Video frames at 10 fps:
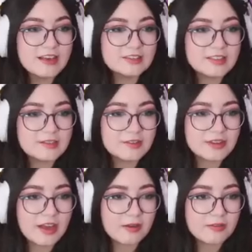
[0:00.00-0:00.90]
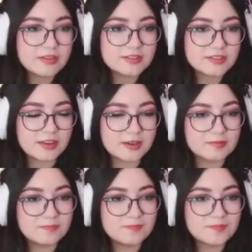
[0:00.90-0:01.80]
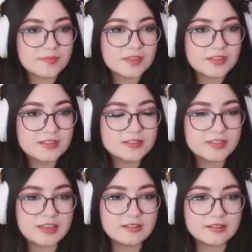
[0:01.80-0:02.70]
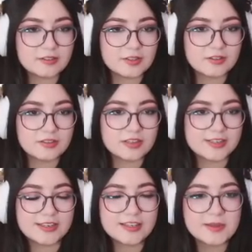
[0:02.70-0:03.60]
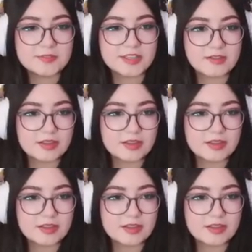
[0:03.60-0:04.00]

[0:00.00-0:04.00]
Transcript: See, look at how this um sand looks on the in-game sand.